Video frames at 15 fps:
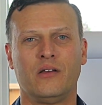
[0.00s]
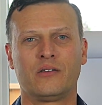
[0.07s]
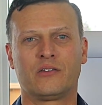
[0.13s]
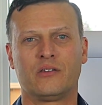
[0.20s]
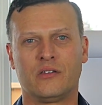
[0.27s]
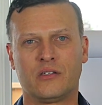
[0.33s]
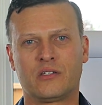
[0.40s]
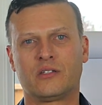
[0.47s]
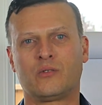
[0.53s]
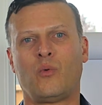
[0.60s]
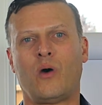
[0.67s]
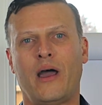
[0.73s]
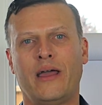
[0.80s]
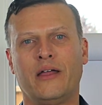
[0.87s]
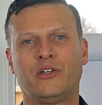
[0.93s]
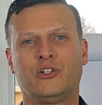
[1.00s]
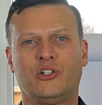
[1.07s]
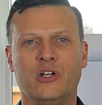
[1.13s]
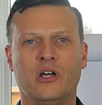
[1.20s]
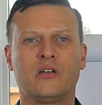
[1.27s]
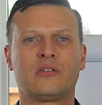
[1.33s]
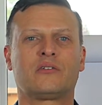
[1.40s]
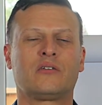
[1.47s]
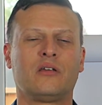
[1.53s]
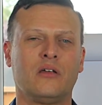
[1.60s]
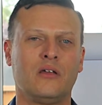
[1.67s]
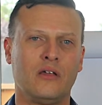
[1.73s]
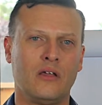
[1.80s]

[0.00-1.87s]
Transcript: So this is why it just